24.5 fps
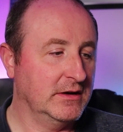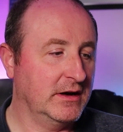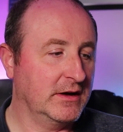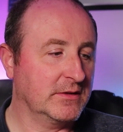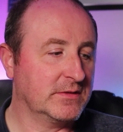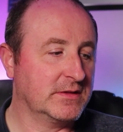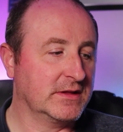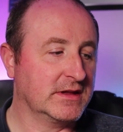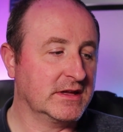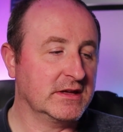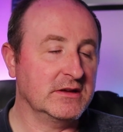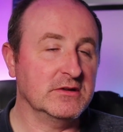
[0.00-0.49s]

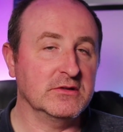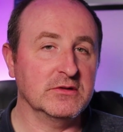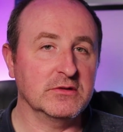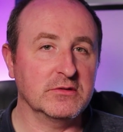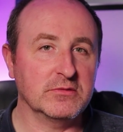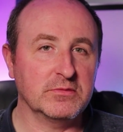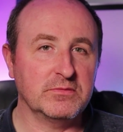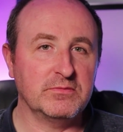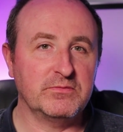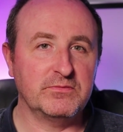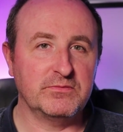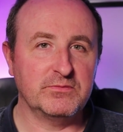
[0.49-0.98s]
I think
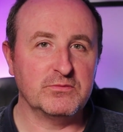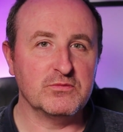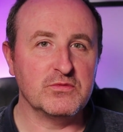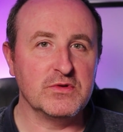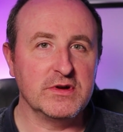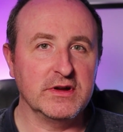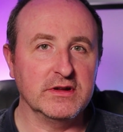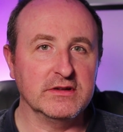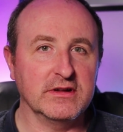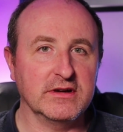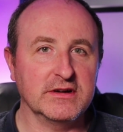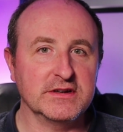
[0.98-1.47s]
you'll
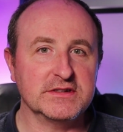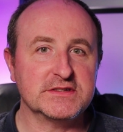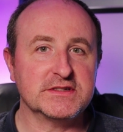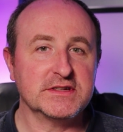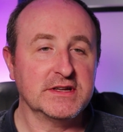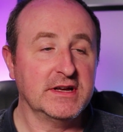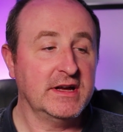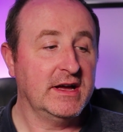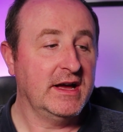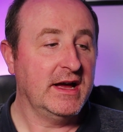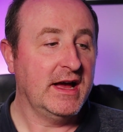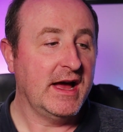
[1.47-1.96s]

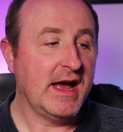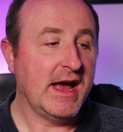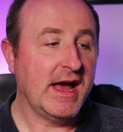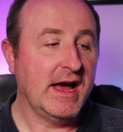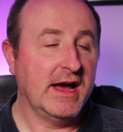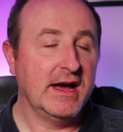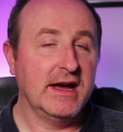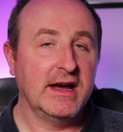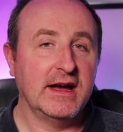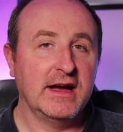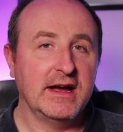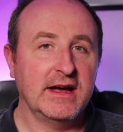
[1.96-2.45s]
realise
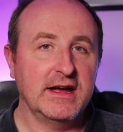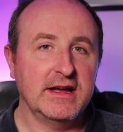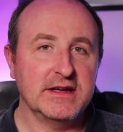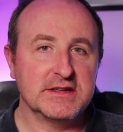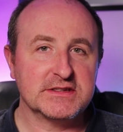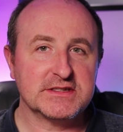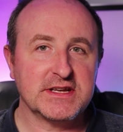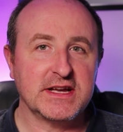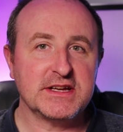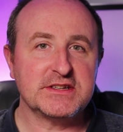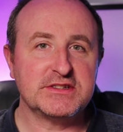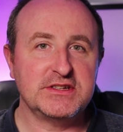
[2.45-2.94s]

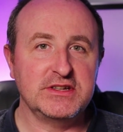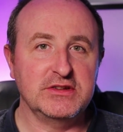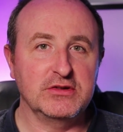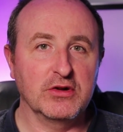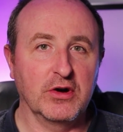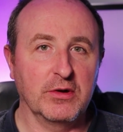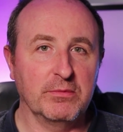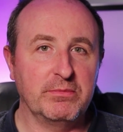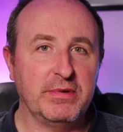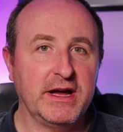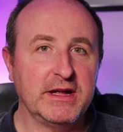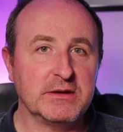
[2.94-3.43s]
it's actually
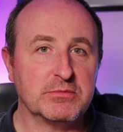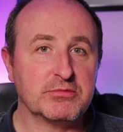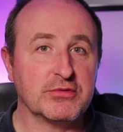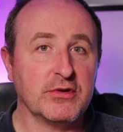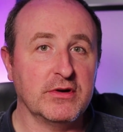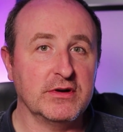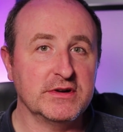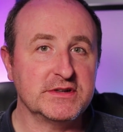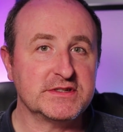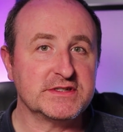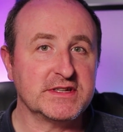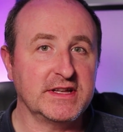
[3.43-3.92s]
not a bad
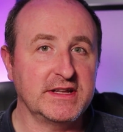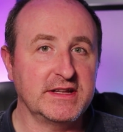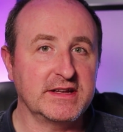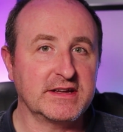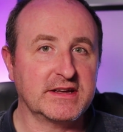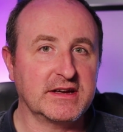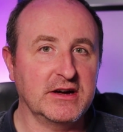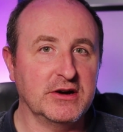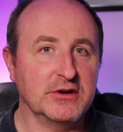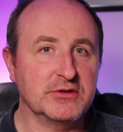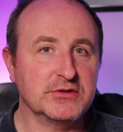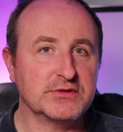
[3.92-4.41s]
price that
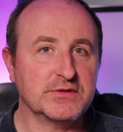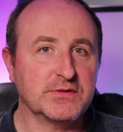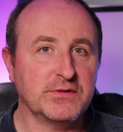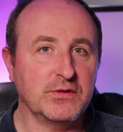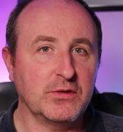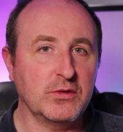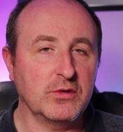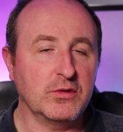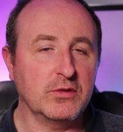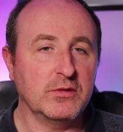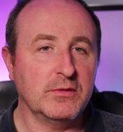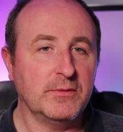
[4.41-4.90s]
it goes
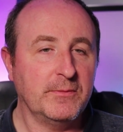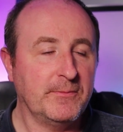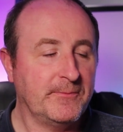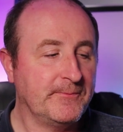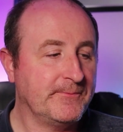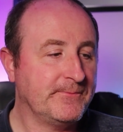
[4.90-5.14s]
for.